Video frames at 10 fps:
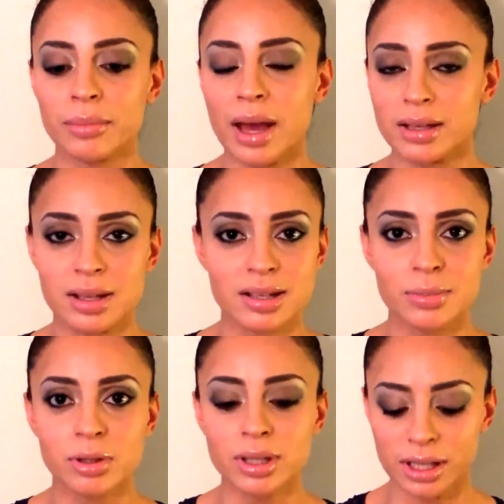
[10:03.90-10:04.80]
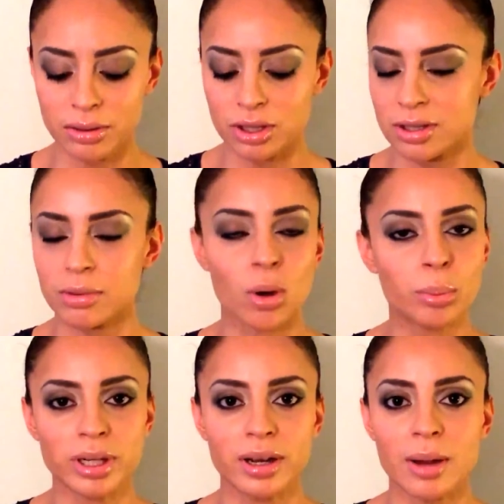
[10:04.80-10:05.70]
accessible, like you just
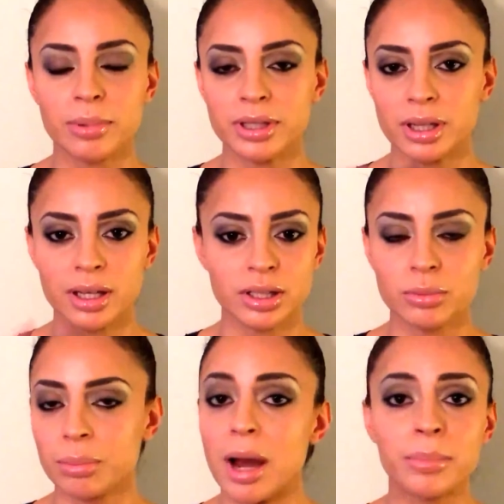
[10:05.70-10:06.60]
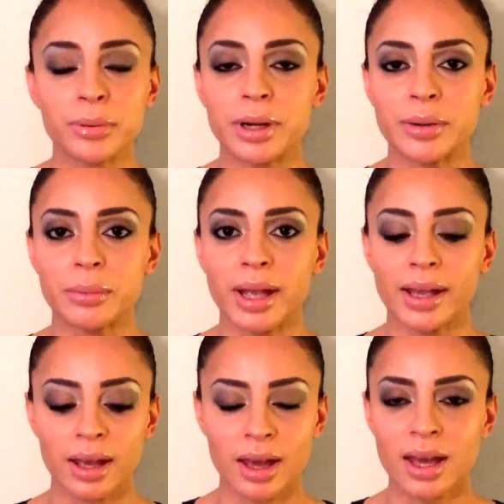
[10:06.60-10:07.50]
open it up and you pump it right
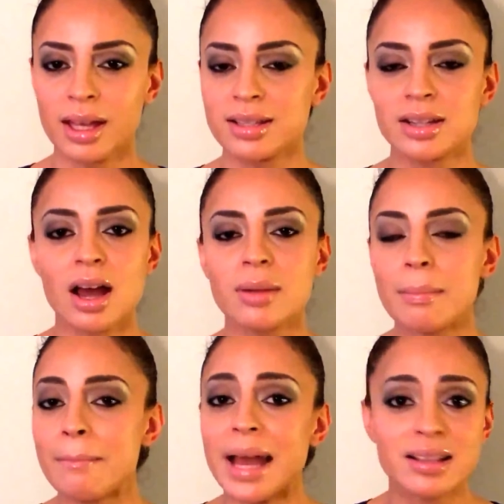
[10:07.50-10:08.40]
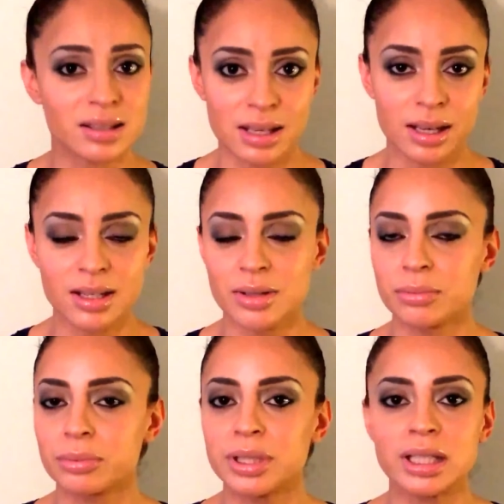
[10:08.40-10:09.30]
away. It's not messy. It's a
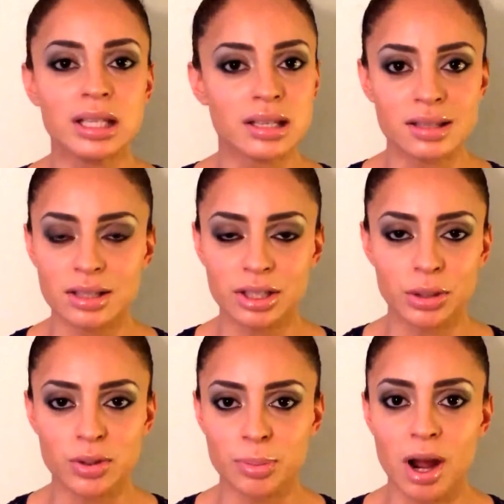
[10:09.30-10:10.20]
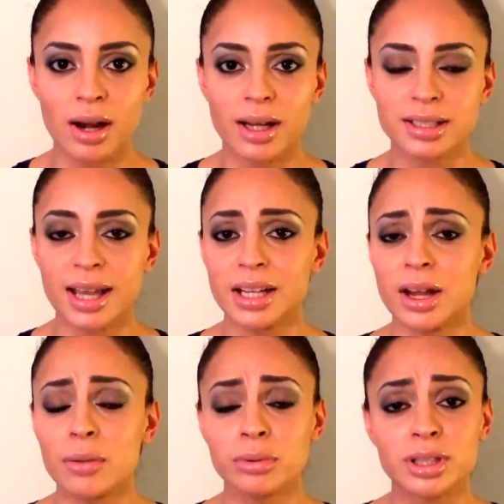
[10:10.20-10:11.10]
really easy to use product, and
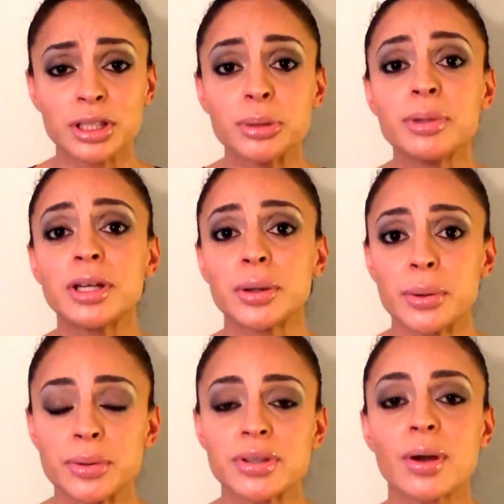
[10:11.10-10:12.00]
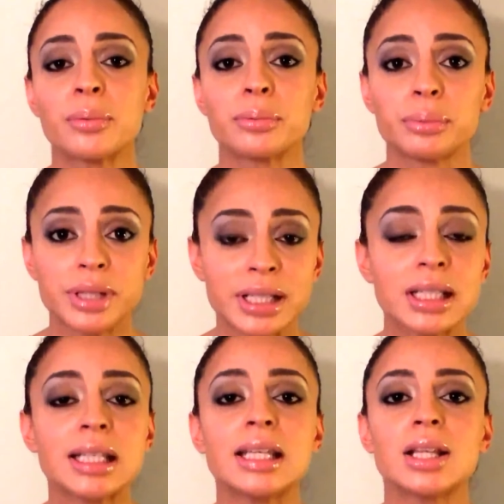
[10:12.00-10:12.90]
a little bit goes a
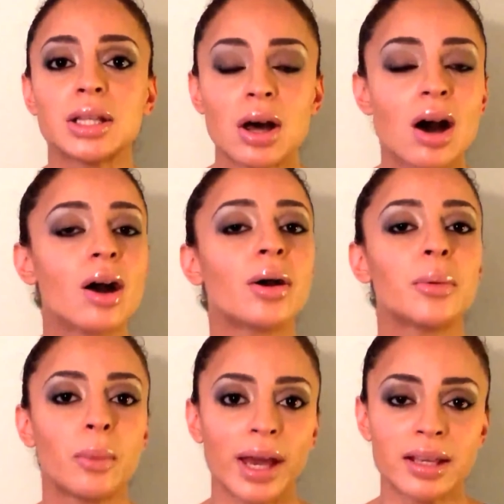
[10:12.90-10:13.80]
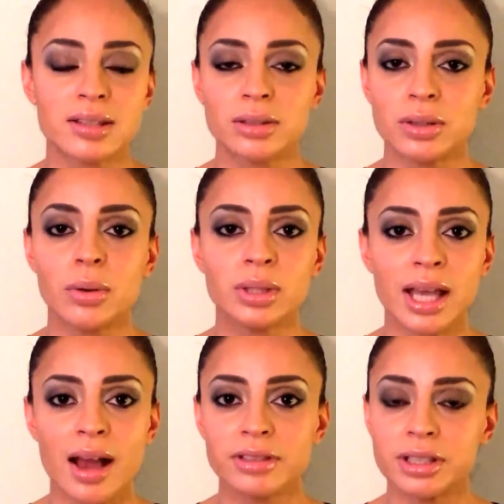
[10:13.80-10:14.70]
really long way. So you only
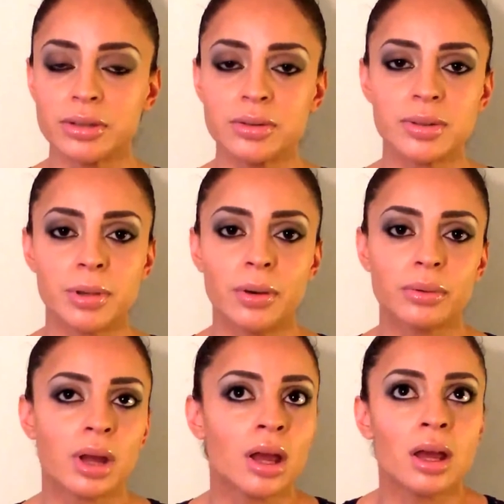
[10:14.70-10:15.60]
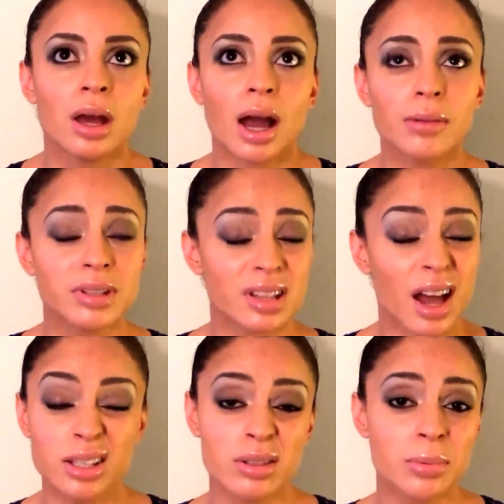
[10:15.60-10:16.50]
have to use about,
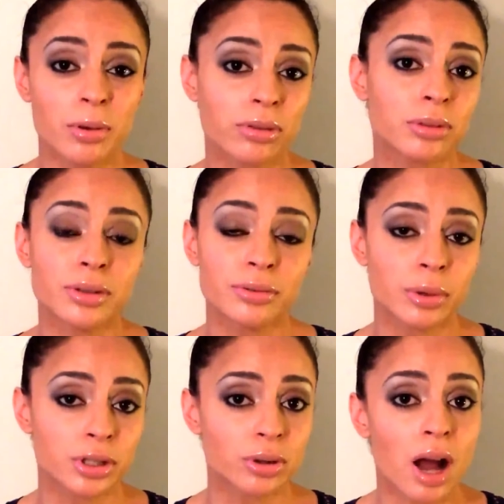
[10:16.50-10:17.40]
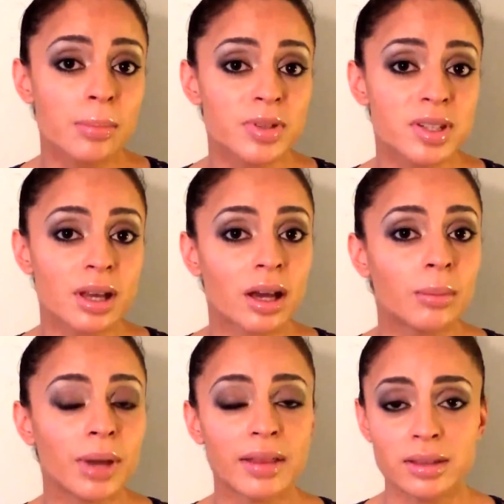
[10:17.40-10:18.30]
I use about 3 to 4 drops
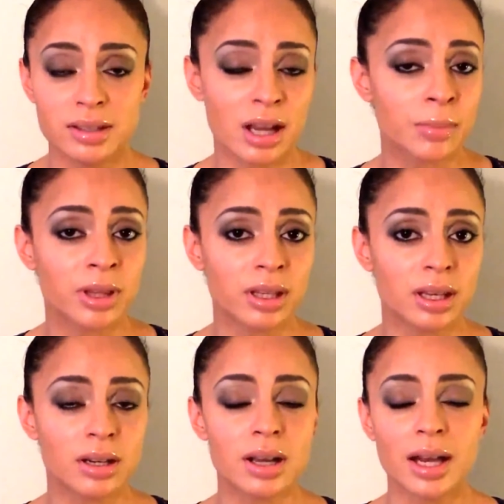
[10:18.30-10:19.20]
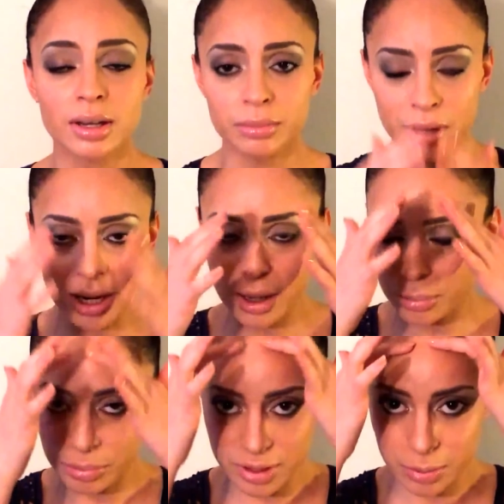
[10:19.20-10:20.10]
at this time of the year, and I
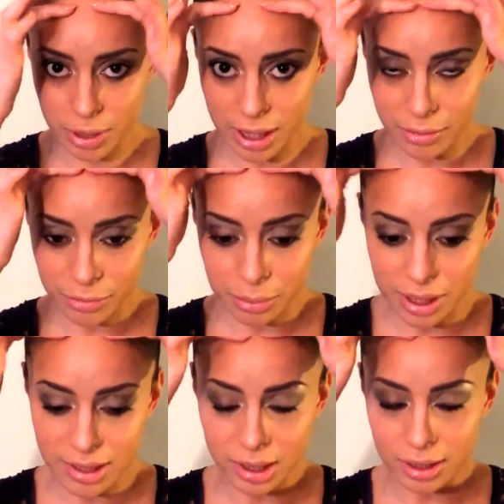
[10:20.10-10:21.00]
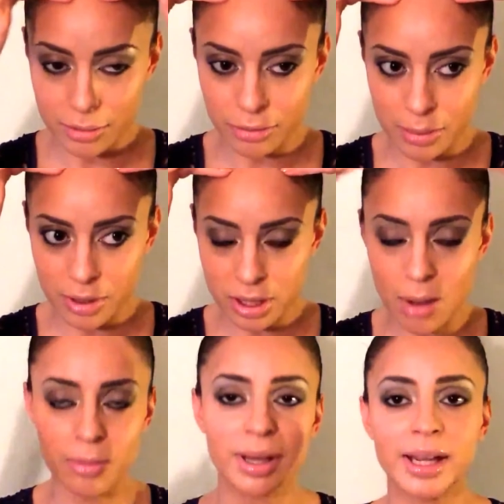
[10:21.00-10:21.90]
spread it basically from the
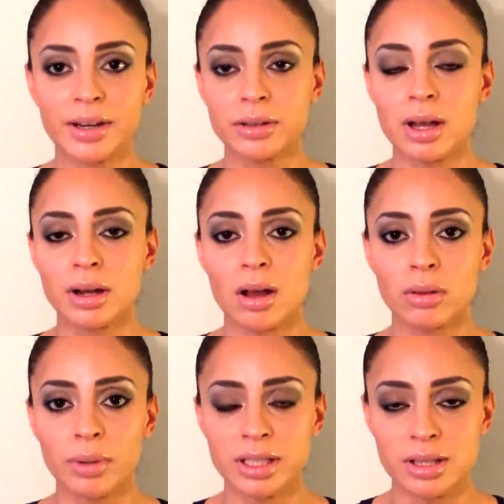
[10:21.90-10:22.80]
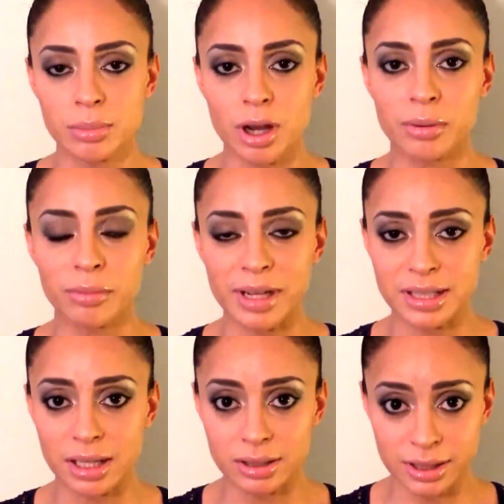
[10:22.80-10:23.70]
top of my hairline all the way to the bottom of my
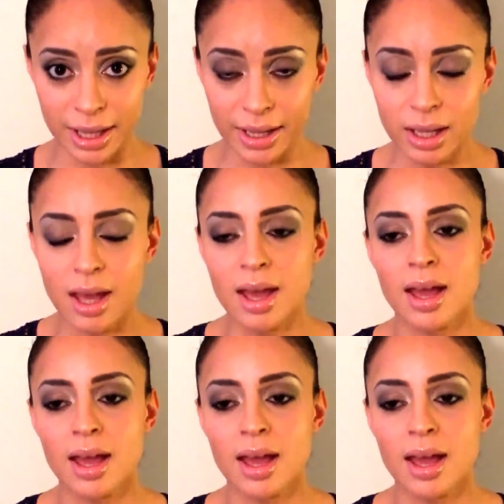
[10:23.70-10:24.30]
décolleté.